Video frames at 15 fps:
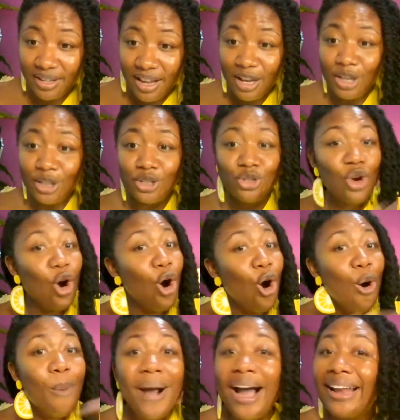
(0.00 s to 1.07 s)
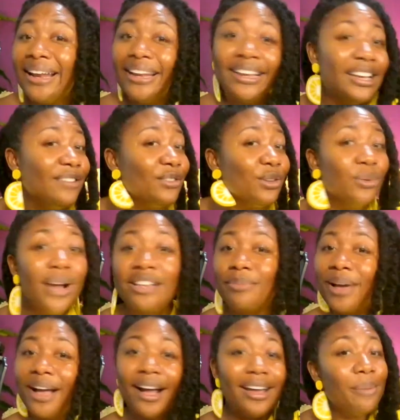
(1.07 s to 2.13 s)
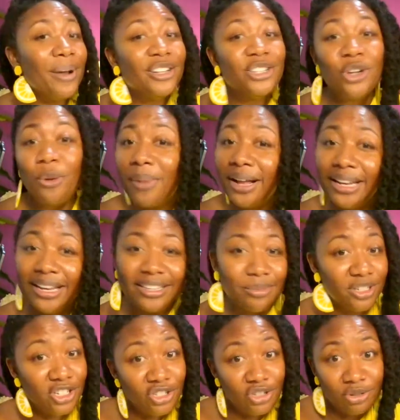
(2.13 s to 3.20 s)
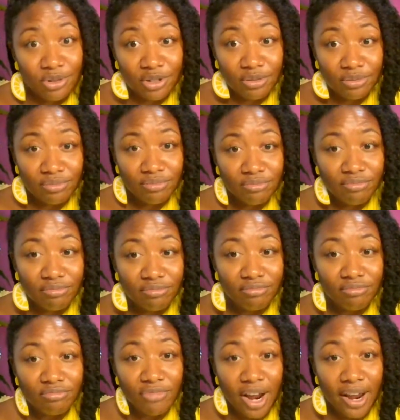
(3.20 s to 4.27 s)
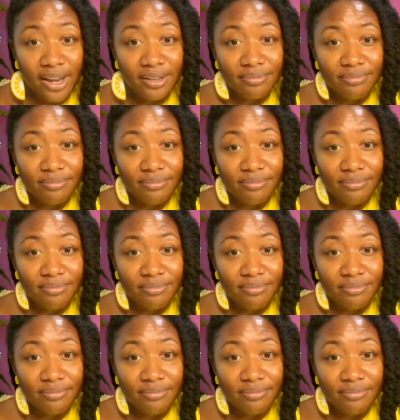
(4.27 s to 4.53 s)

because nobody gives a rat's behind about your money as much as you do, right?